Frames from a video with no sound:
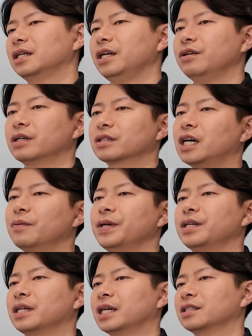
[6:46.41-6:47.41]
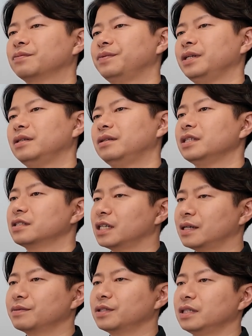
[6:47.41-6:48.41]
If a topic can't be
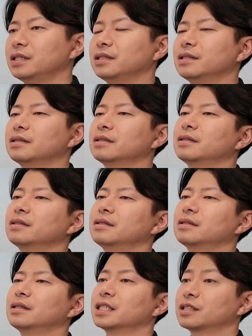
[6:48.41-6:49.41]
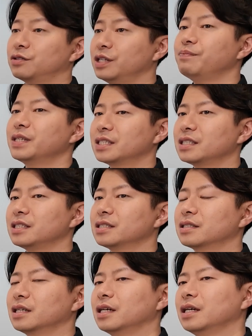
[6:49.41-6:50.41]
resolved in 3
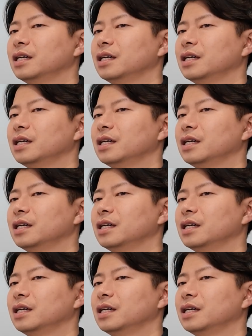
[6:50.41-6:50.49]
messages,